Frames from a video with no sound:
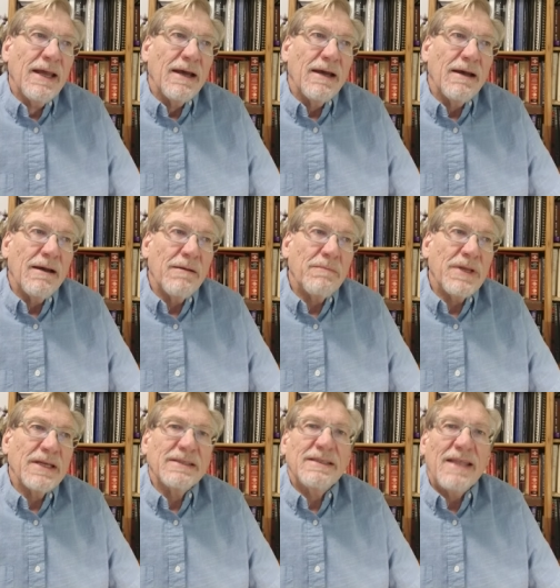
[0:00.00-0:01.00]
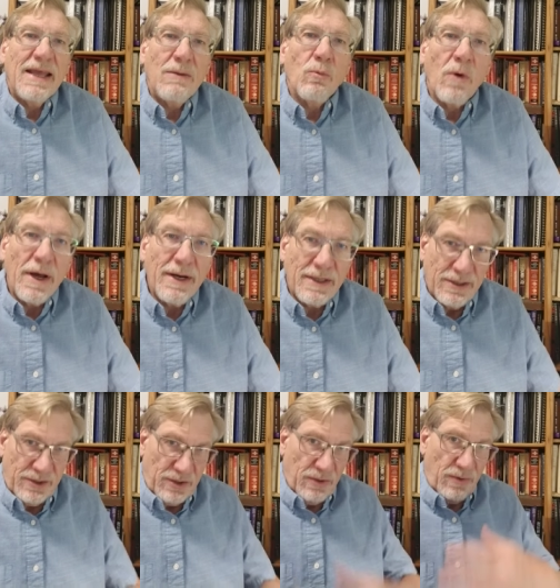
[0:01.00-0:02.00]
uh, because they wanted to
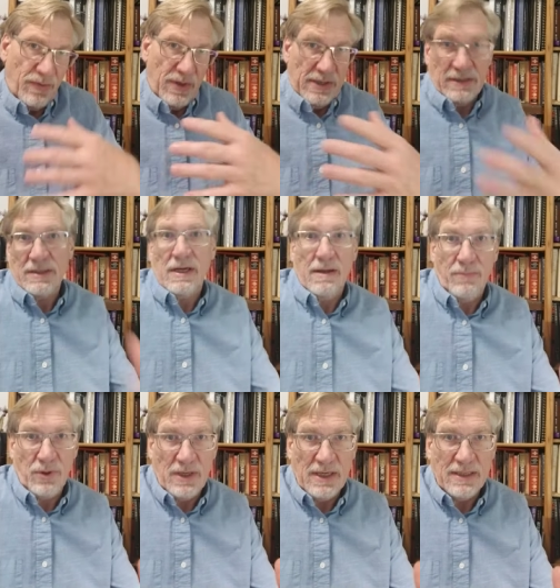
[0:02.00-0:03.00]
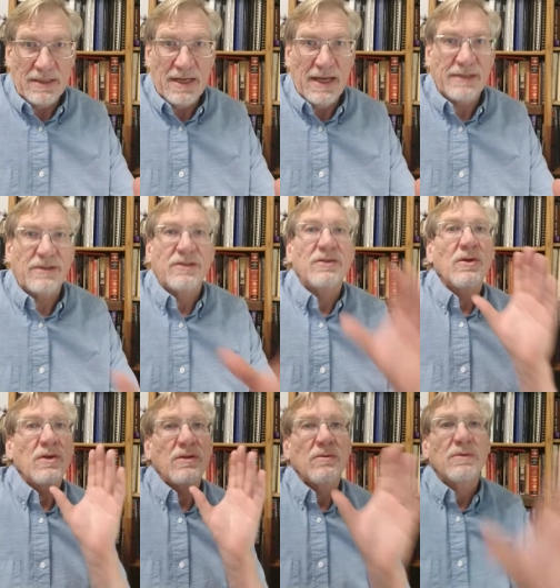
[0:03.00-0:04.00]
stir things up in texas so
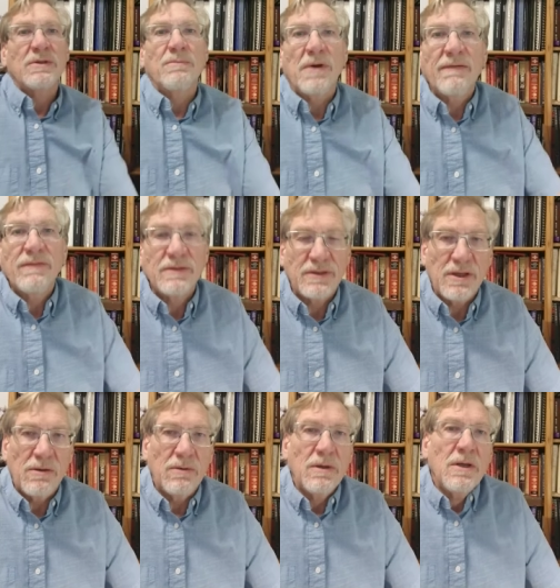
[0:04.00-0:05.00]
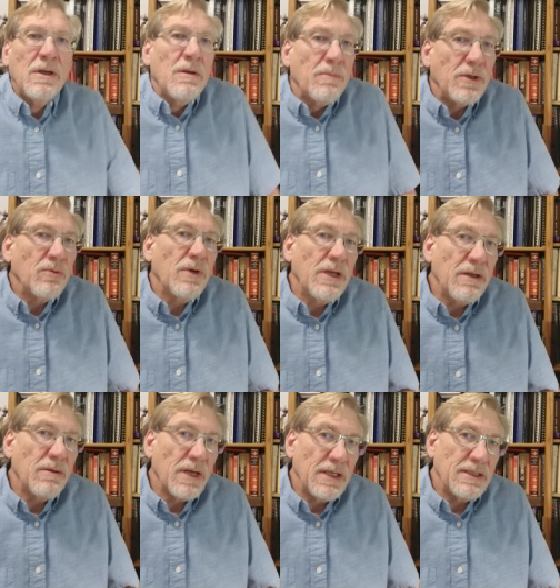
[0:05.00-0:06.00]
that there was a buffer zone between the
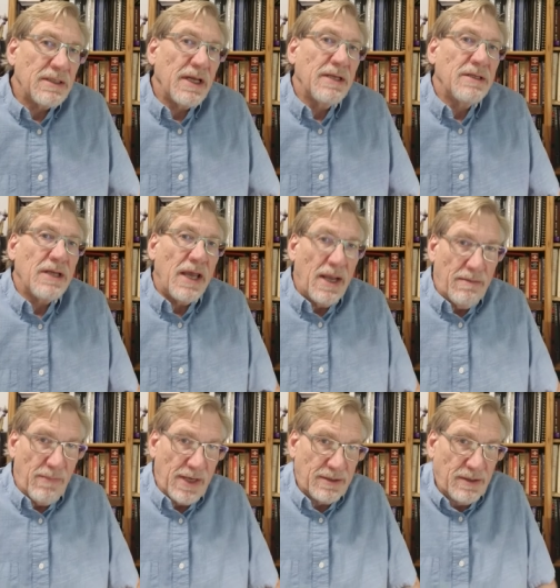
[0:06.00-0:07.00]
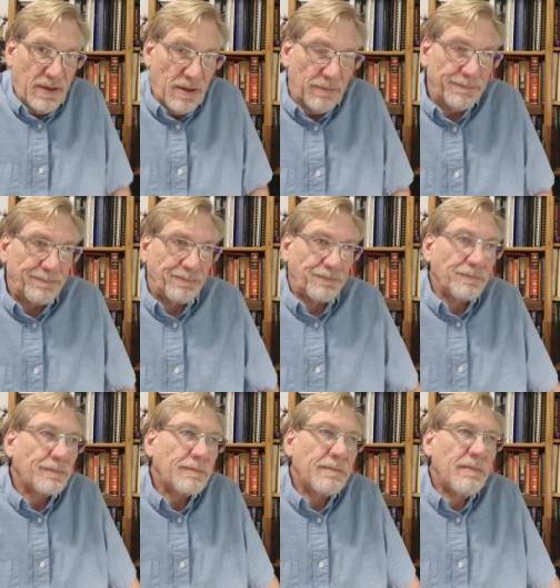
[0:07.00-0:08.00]
united states and mexico
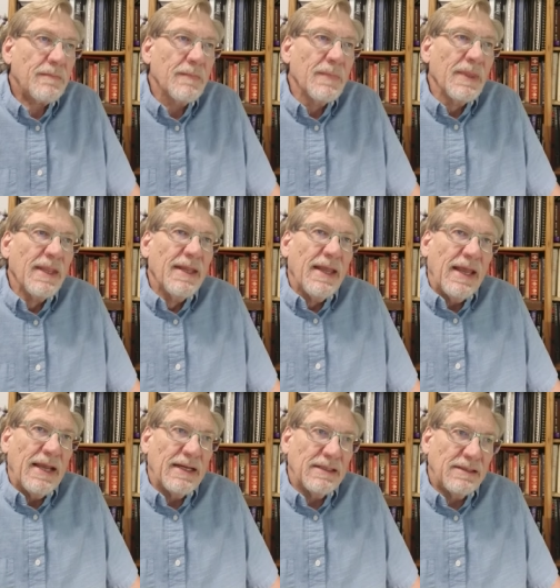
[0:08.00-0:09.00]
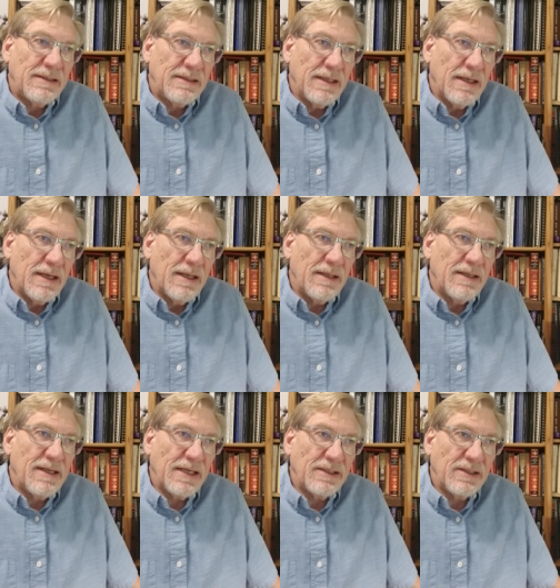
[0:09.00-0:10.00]
and as uh, the
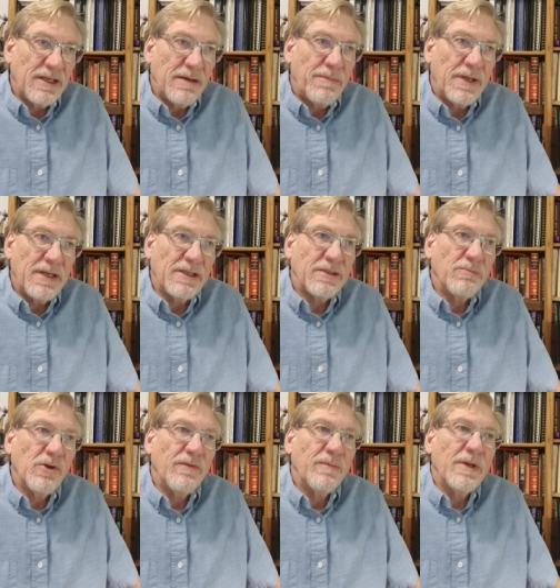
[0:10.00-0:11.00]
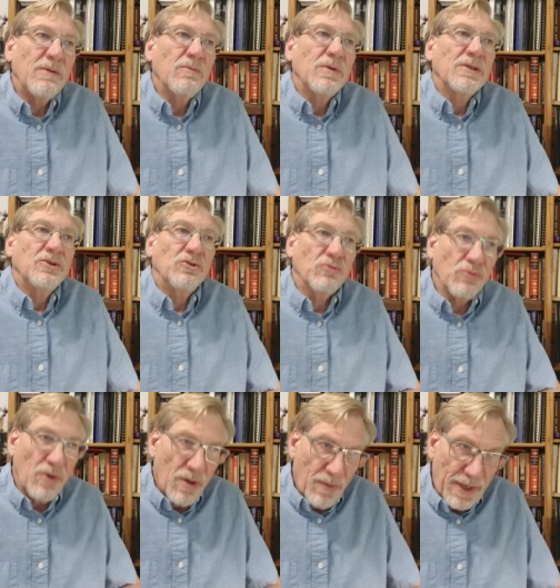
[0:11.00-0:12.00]
texas independence movement was
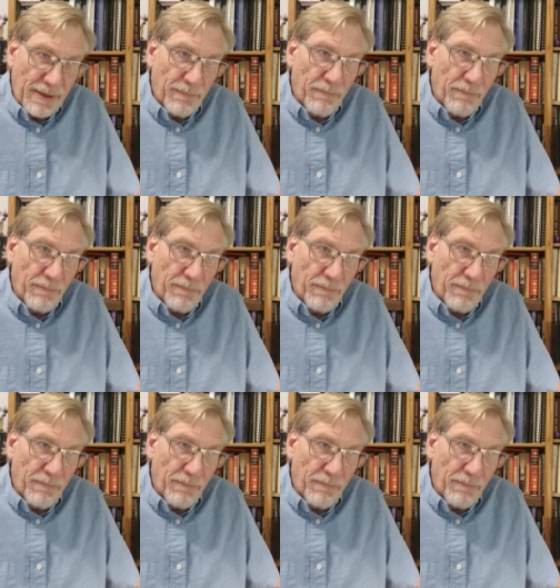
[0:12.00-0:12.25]
growing